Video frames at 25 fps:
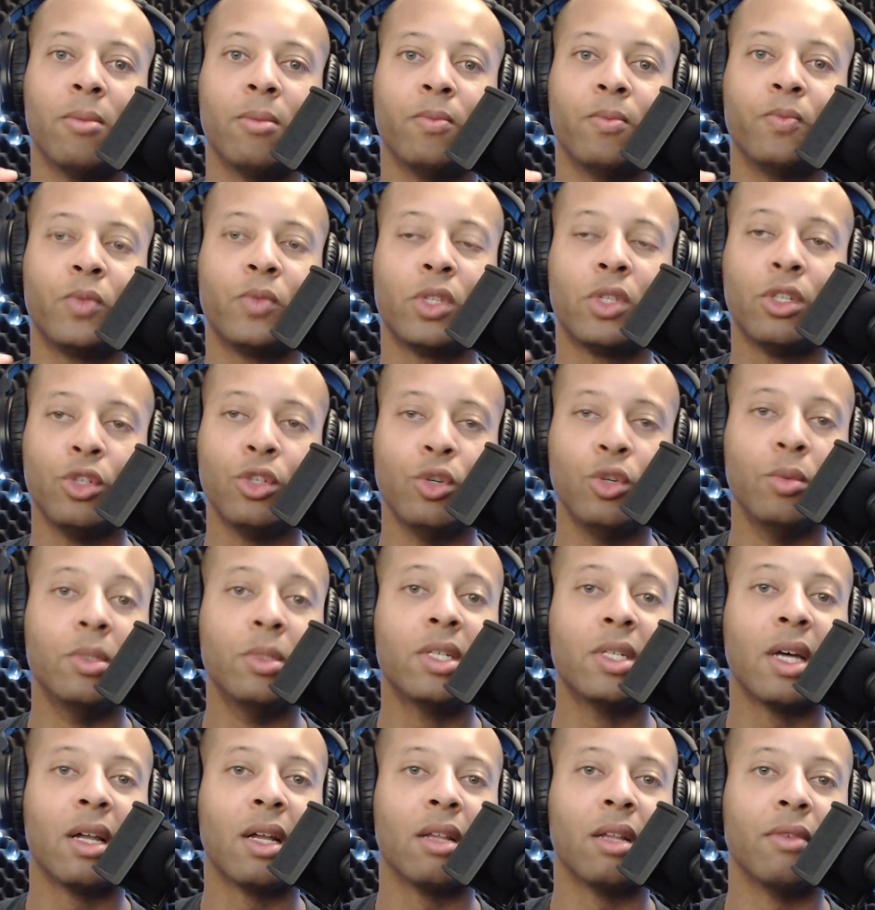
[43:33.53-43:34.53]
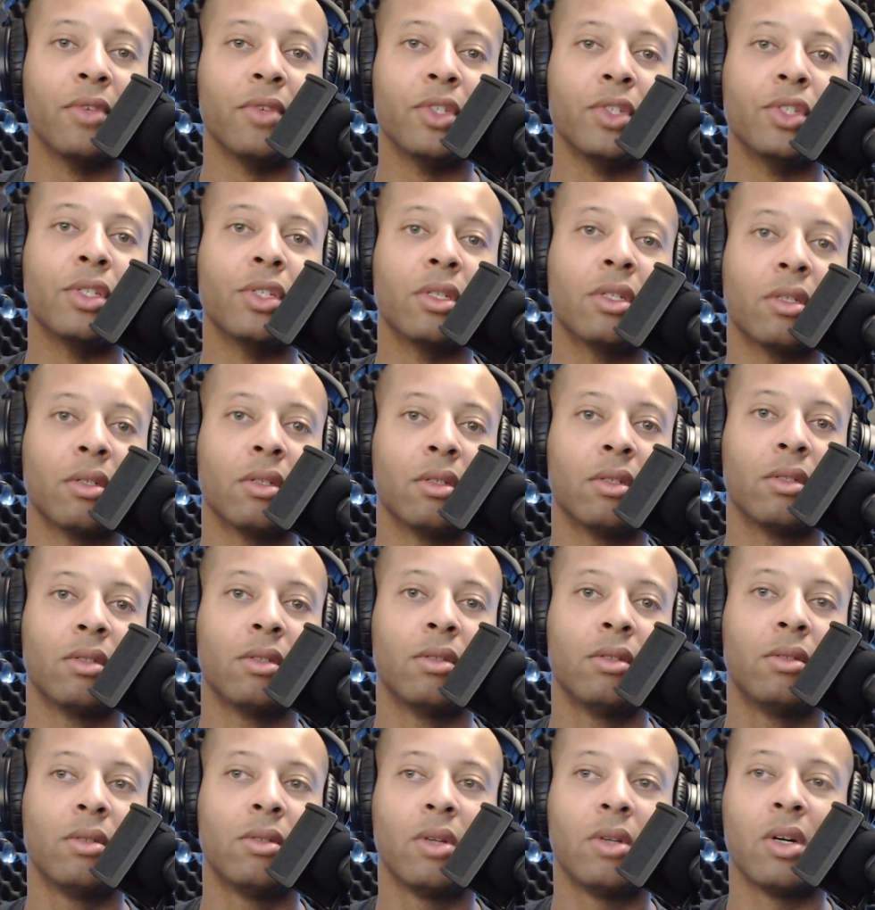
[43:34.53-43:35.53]
tube television
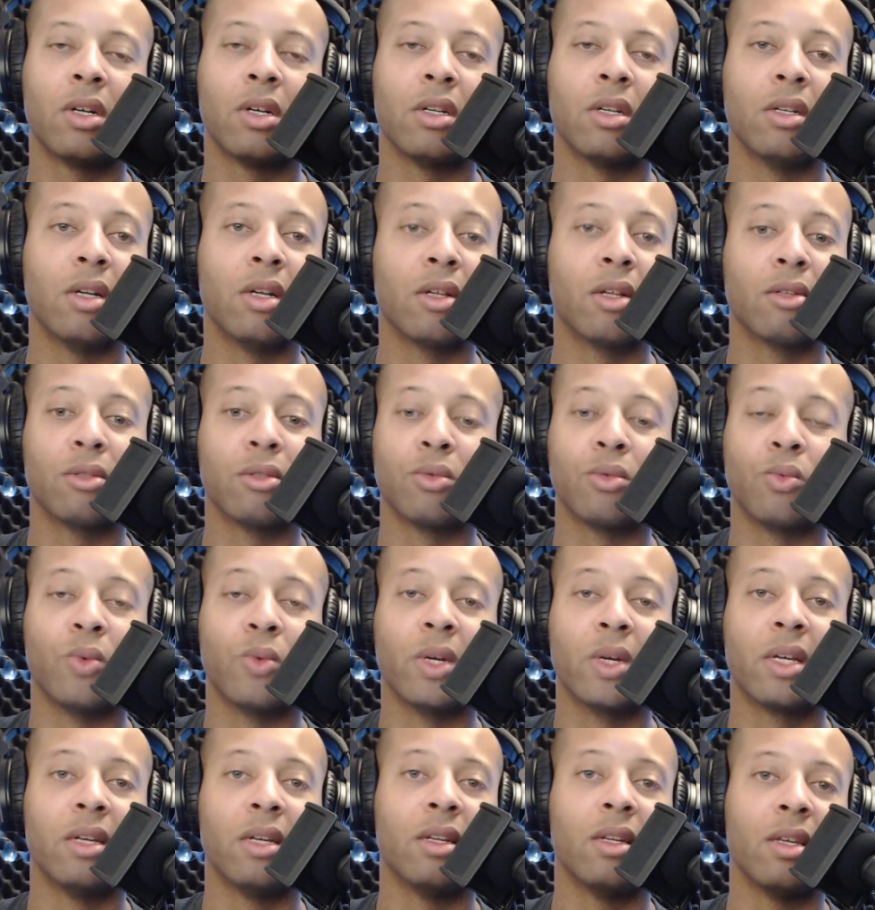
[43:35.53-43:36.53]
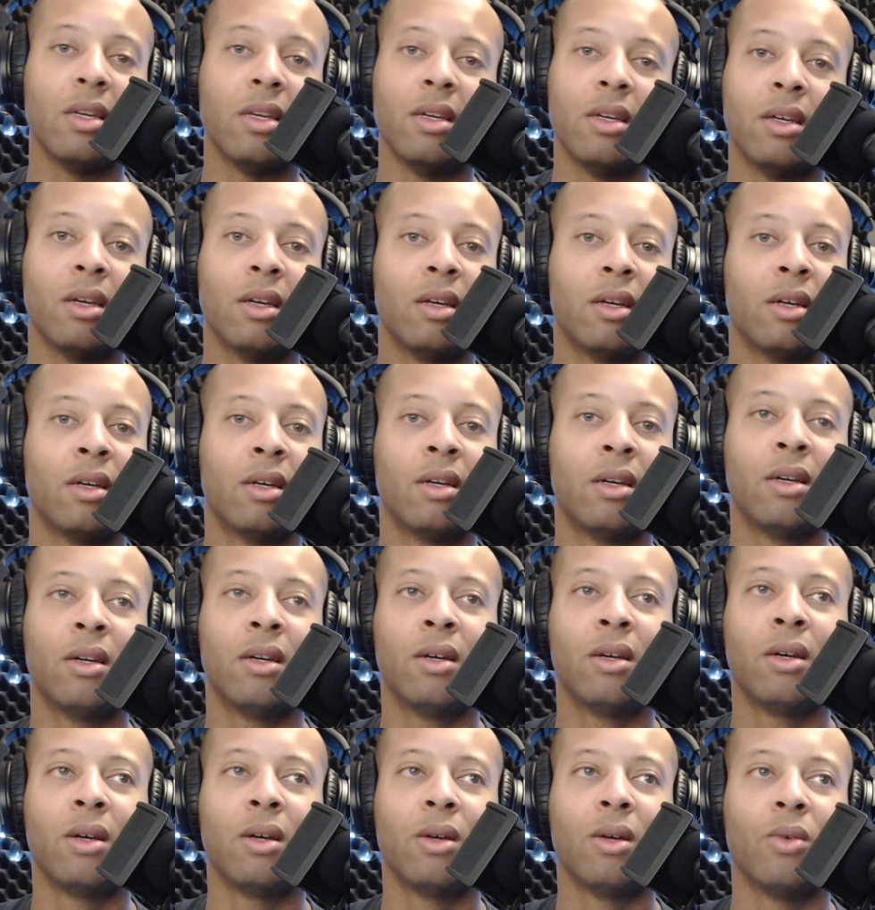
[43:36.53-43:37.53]
on another rickety
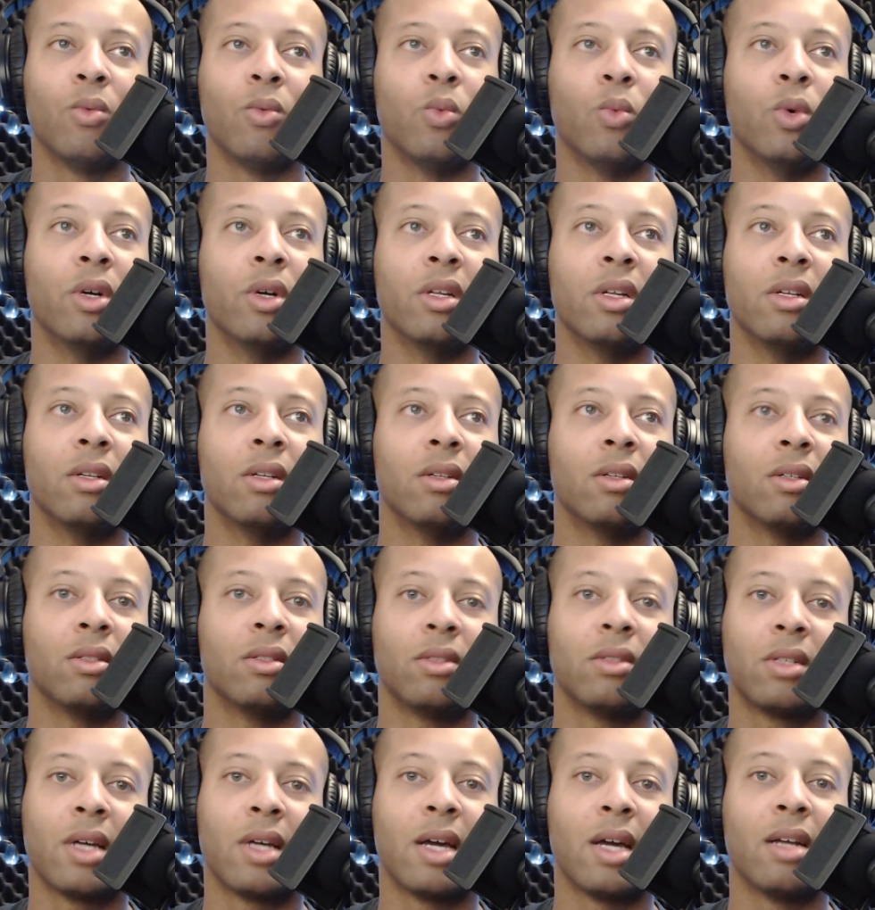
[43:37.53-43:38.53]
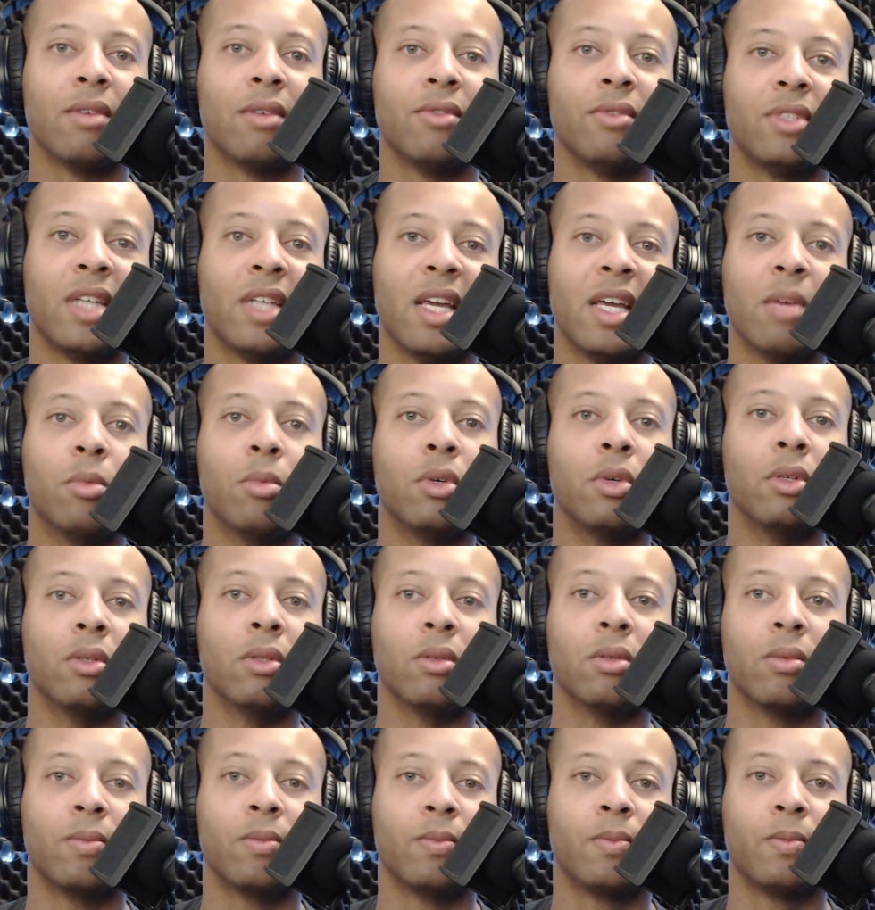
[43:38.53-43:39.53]
wooden kind of table
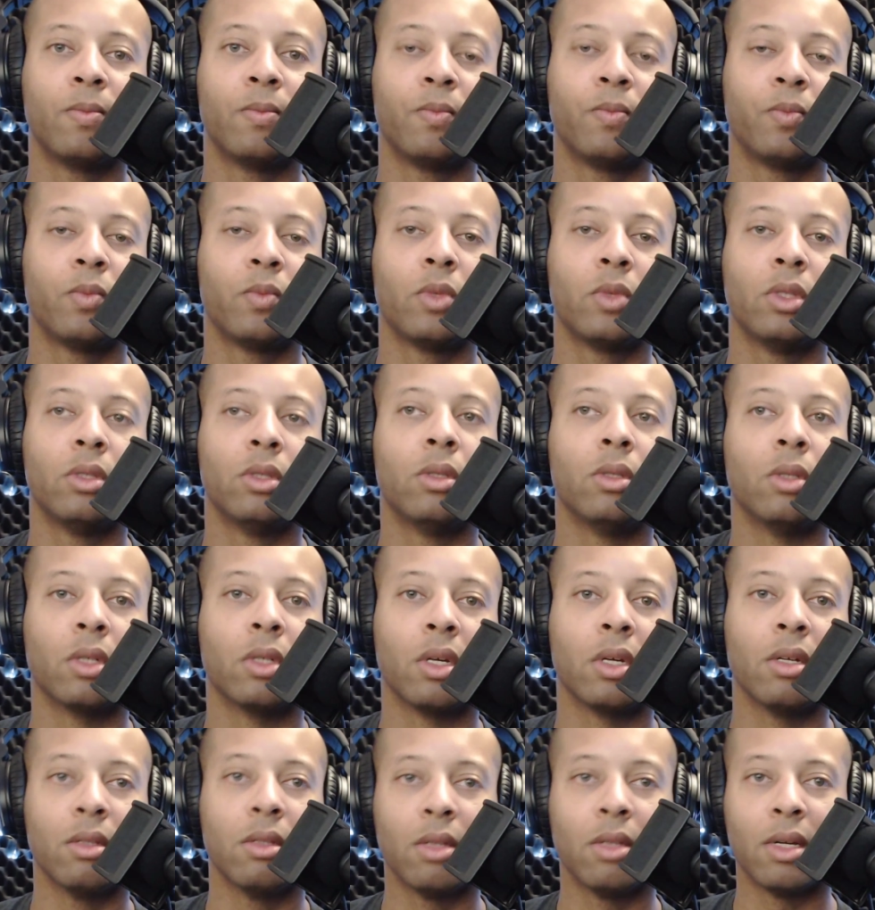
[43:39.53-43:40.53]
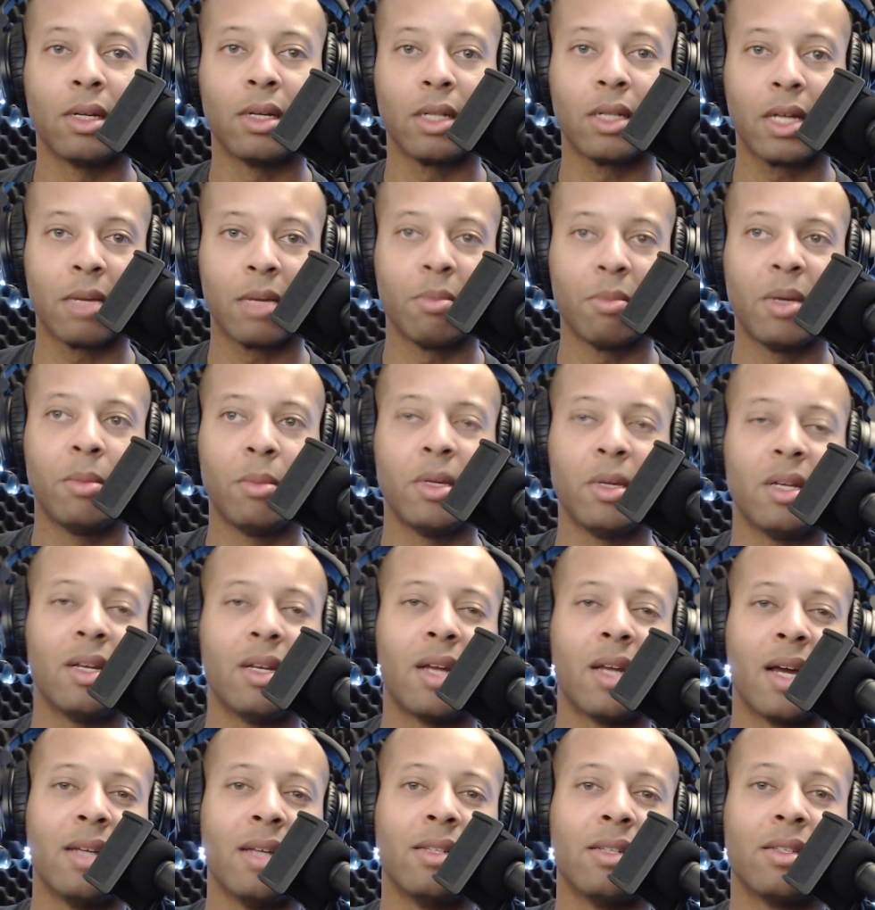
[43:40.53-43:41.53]
looking thing, like maybe a
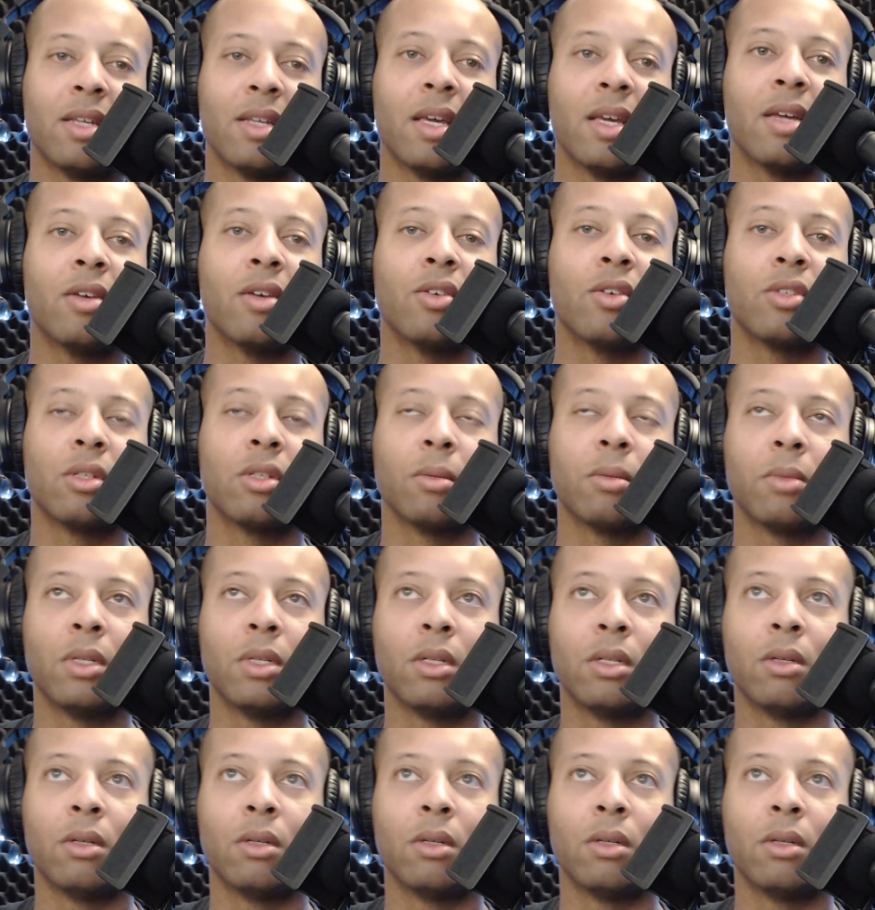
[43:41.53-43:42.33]
nightstand or something.